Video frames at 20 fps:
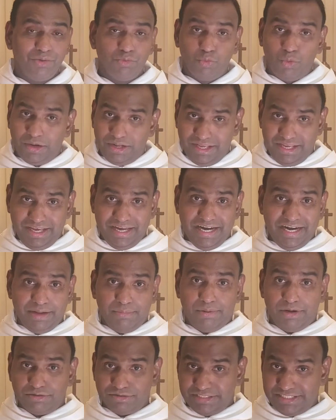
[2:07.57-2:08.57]
When he heard
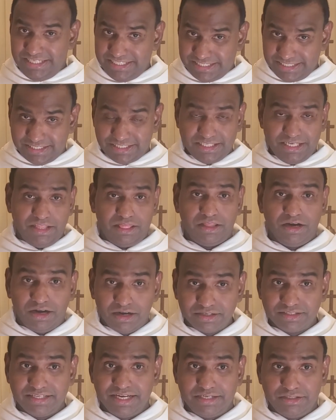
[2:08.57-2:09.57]
about Jesus, he
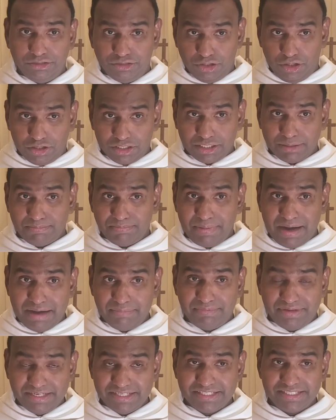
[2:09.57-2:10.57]
thought that John the
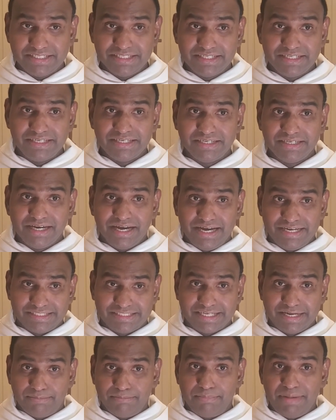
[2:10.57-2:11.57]
Baptist has
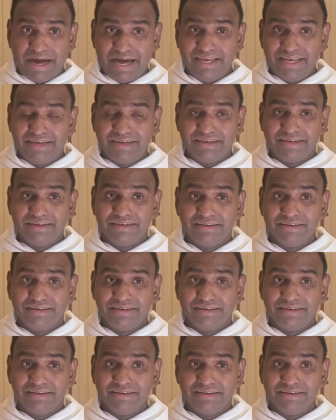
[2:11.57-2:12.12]
come by.